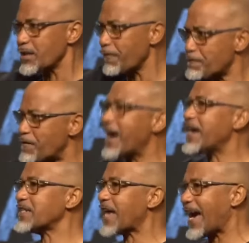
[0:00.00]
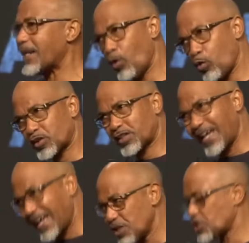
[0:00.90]
to find an
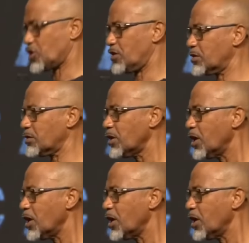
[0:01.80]
occasion